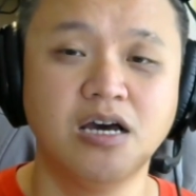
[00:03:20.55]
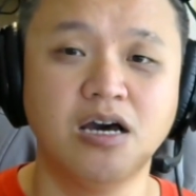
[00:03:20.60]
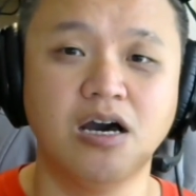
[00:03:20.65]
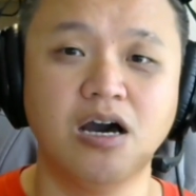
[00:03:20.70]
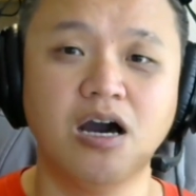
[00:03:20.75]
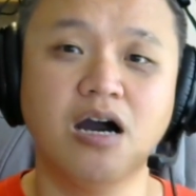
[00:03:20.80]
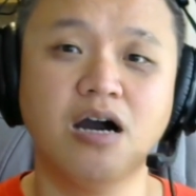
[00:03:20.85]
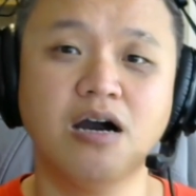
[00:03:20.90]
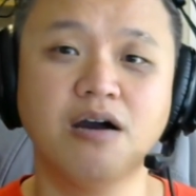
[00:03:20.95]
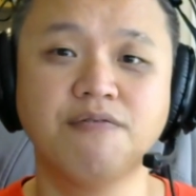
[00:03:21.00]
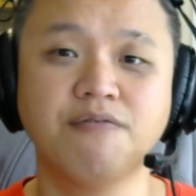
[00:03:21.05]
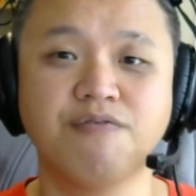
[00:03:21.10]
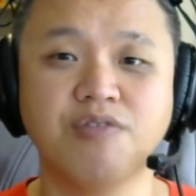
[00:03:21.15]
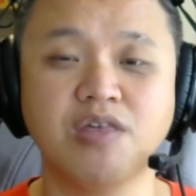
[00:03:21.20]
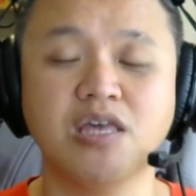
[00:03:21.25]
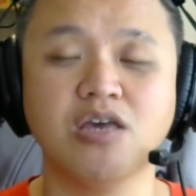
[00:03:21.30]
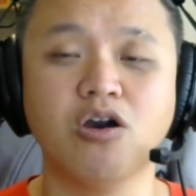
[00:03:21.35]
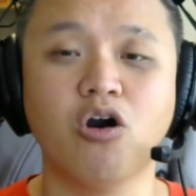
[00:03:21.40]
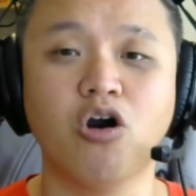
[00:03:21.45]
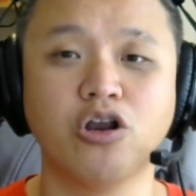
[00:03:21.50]
of
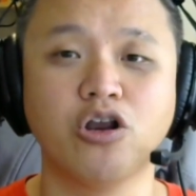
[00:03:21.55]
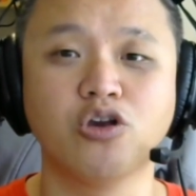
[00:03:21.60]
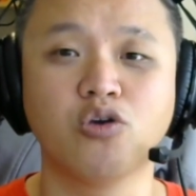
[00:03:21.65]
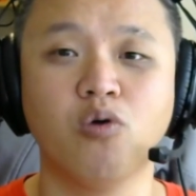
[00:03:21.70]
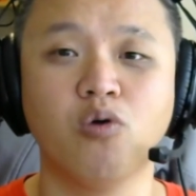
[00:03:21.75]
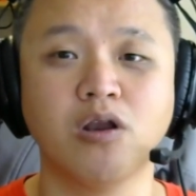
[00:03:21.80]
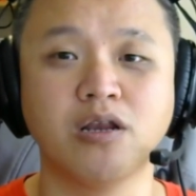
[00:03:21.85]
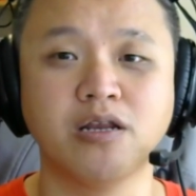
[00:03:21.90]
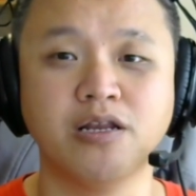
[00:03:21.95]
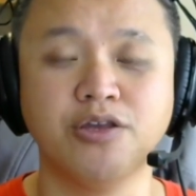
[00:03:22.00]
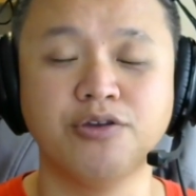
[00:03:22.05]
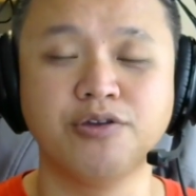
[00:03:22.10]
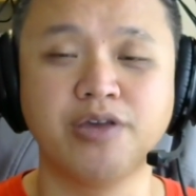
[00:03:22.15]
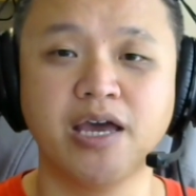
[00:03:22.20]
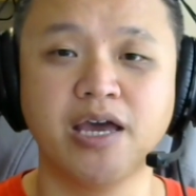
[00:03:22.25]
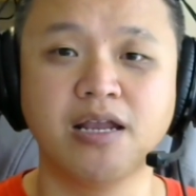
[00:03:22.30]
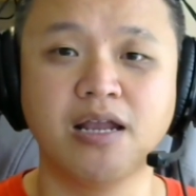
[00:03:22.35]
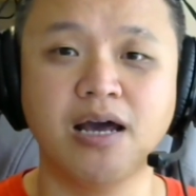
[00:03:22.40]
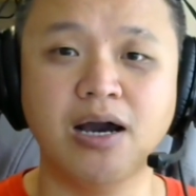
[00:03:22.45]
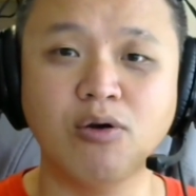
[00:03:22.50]
the audio quality you
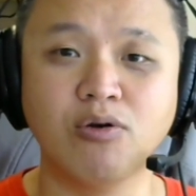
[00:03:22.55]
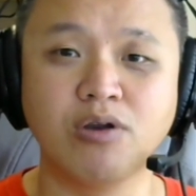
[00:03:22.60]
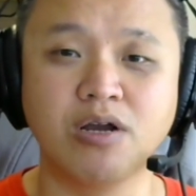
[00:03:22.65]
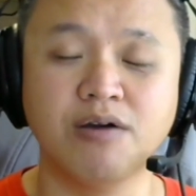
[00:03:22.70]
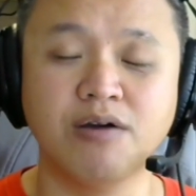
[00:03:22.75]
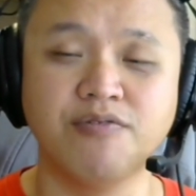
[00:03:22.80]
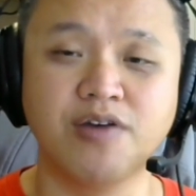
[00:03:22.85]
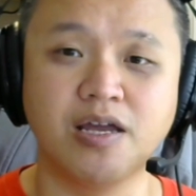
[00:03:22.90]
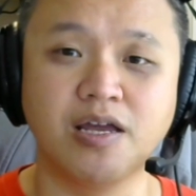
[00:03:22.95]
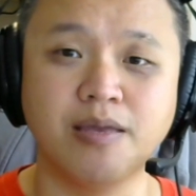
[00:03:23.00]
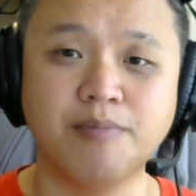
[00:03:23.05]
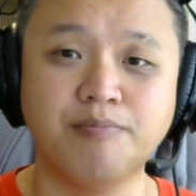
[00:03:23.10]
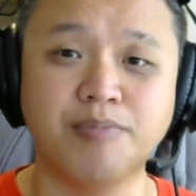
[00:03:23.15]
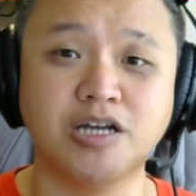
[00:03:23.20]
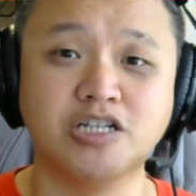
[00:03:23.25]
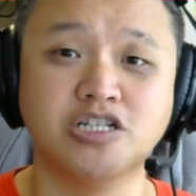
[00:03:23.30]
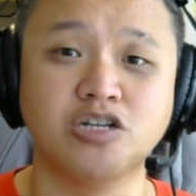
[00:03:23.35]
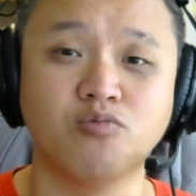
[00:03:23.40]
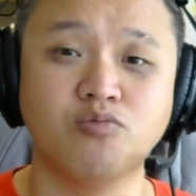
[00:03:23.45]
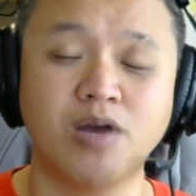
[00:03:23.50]
get out of a
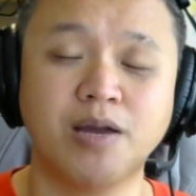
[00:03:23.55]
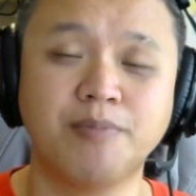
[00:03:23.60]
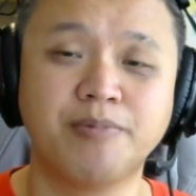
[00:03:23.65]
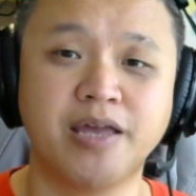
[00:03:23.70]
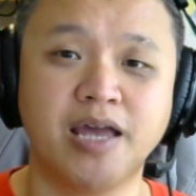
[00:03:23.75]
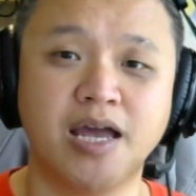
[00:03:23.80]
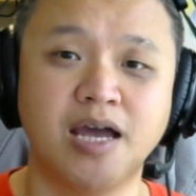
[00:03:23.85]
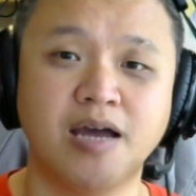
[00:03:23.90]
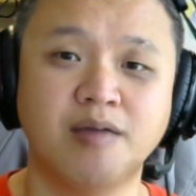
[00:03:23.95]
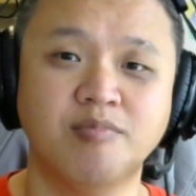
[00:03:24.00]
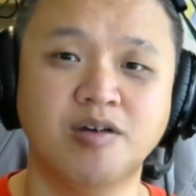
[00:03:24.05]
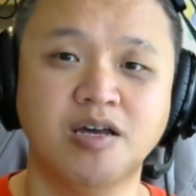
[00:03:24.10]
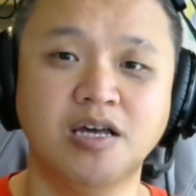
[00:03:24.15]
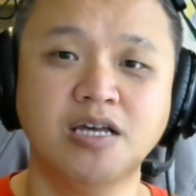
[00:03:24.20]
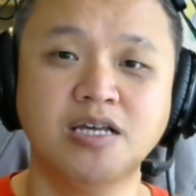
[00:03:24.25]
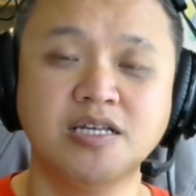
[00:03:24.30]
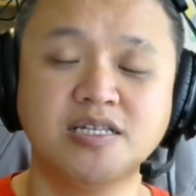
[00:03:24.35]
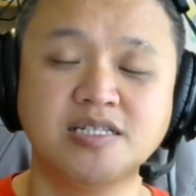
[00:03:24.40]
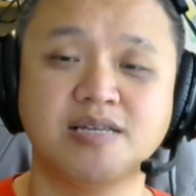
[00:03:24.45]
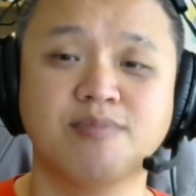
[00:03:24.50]
budget webcam
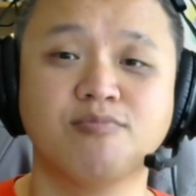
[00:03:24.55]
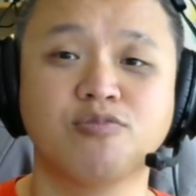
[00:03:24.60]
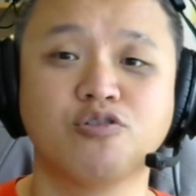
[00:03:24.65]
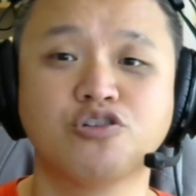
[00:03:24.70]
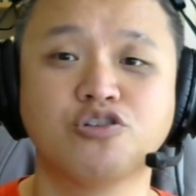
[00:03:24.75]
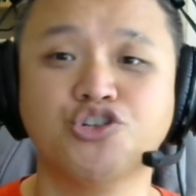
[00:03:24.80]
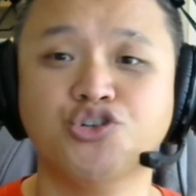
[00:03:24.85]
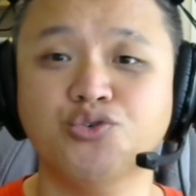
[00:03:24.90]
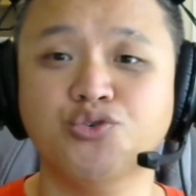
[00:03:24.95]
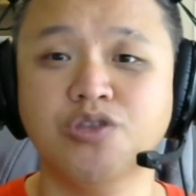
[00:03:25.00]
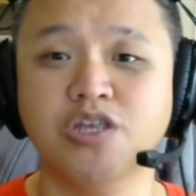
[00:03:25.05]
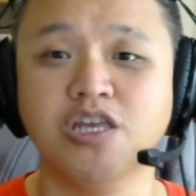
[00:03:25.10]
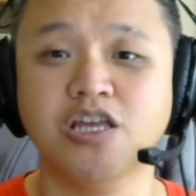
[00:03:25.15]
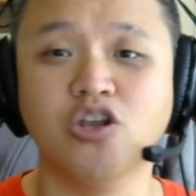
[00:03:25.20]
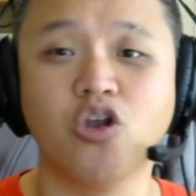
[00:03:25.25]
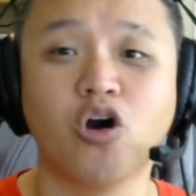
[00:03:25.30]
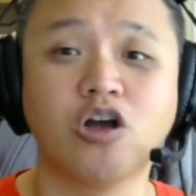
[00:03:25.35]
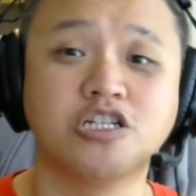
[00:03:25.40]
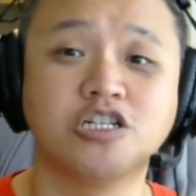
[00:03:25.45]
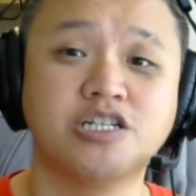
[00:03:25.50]
similar to the
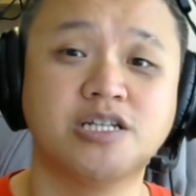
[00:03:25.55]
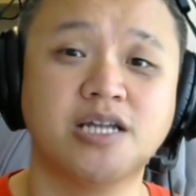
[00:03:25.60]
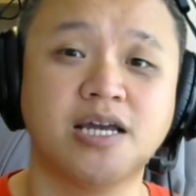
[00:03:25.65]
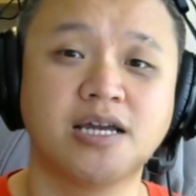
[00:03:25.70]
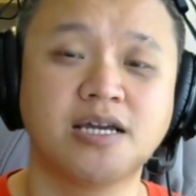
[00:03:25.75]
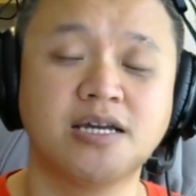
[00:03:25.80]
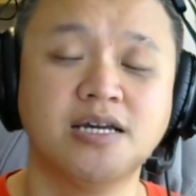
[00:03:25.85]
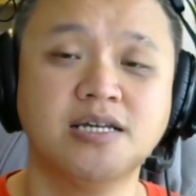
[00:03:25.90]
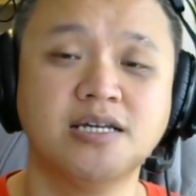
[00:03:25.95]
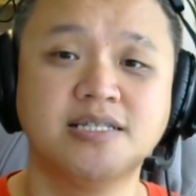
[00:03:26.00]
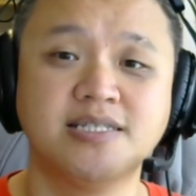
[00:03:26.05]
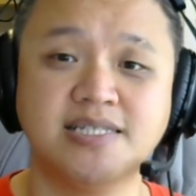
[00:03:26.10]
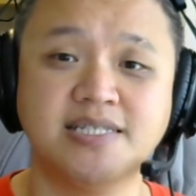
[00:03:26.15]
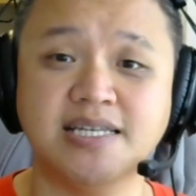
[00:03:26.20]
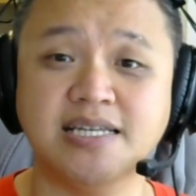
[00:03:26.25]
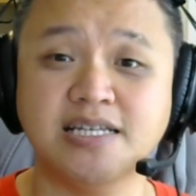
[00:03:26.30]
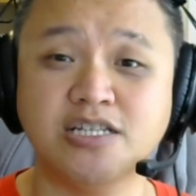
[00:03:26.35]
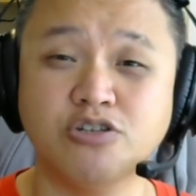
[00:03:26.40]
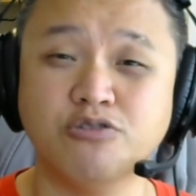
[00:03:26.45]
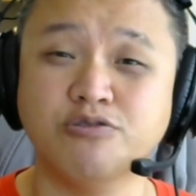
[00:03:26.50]
Logitech
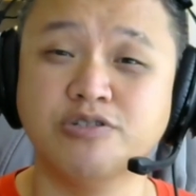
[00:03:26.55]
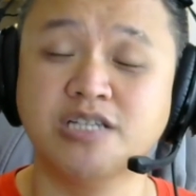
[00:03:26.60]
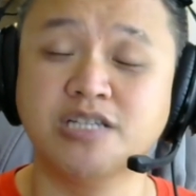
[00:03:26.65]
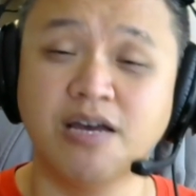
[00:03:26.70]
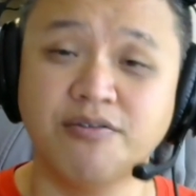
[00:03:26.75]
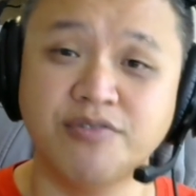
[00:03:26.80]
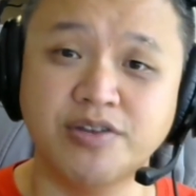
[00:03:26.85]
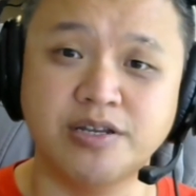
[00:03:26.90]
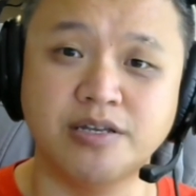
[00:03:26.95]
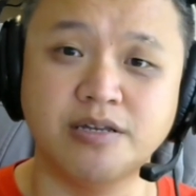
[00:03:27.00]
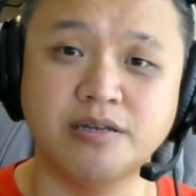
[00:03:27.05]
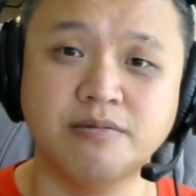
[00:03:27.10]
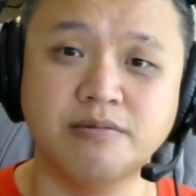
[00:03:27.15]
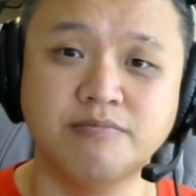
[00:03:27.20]
C270.